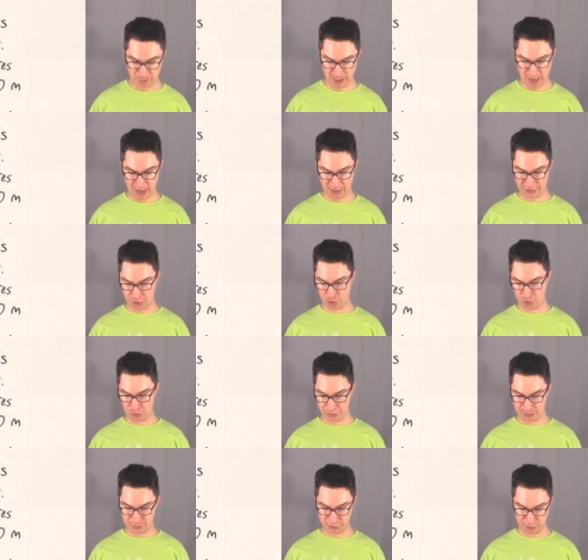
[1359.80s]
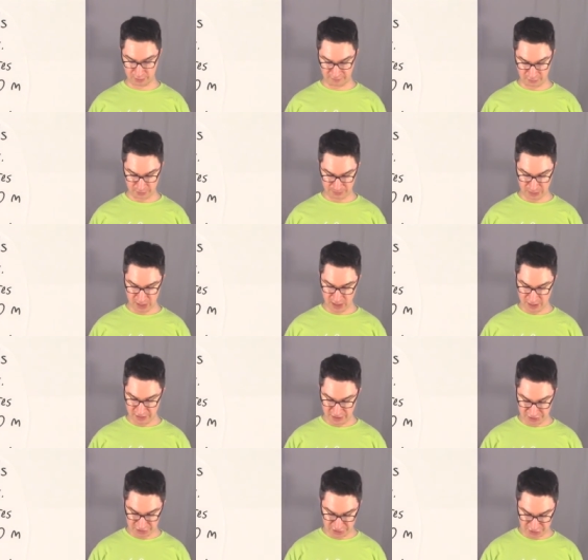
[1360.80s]
by the Earth observer.
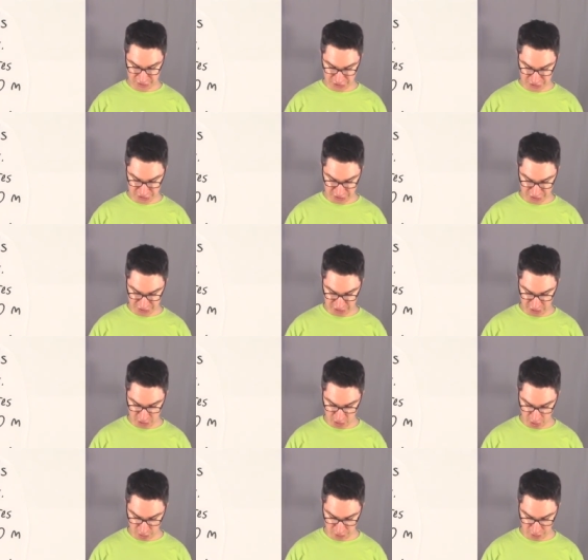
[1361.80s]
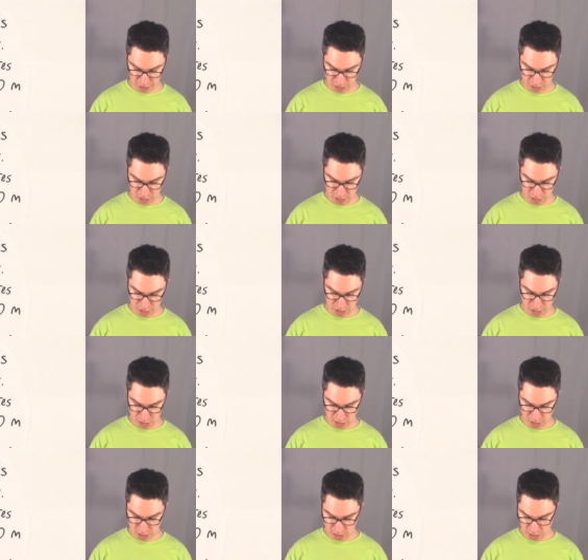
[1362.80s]
This is 1600
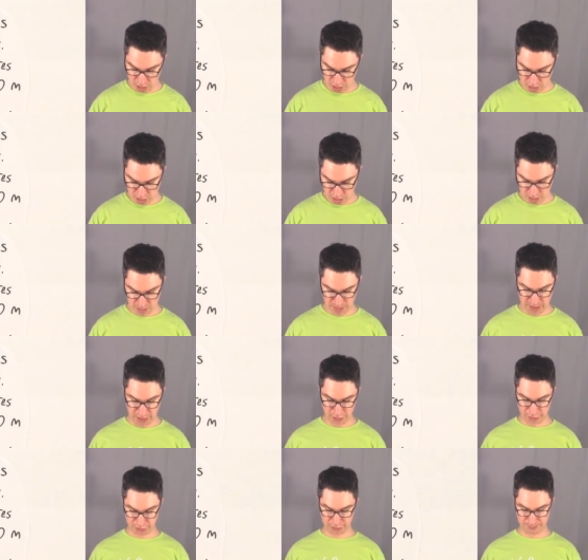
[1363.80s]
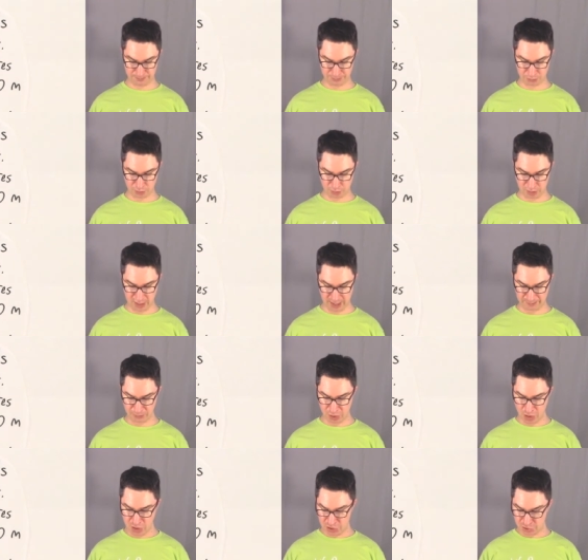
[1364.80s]
meters, okay?
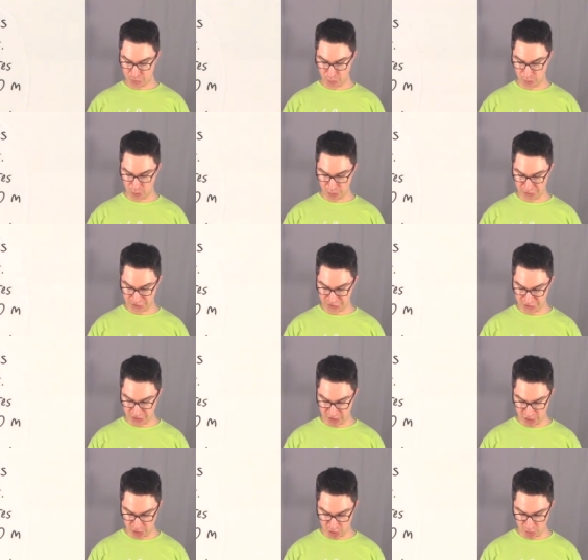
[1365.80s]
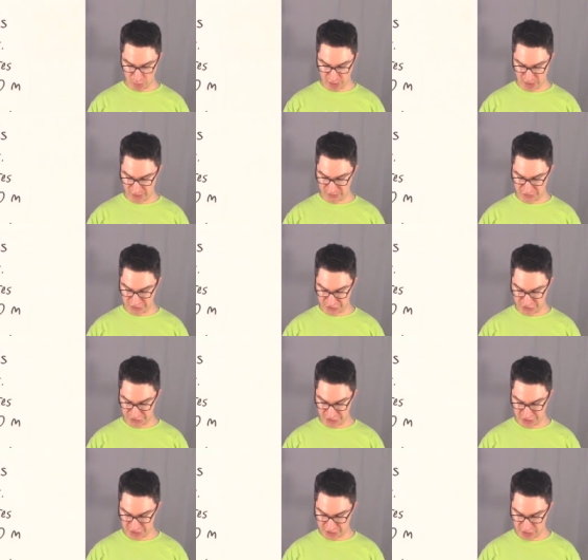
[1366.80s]
So we're going to say, okay, this is
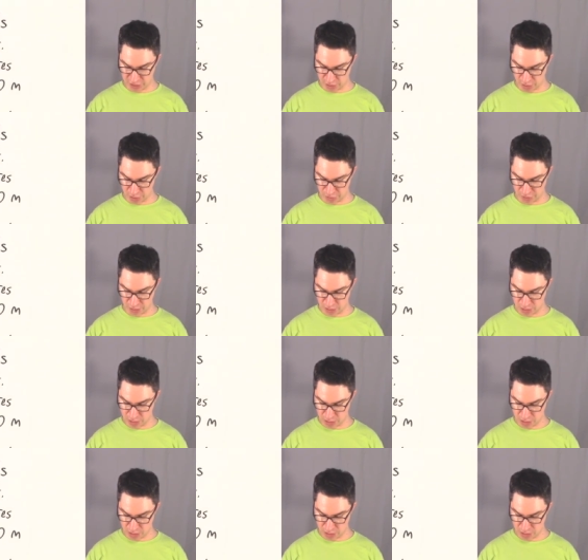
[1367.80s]
1600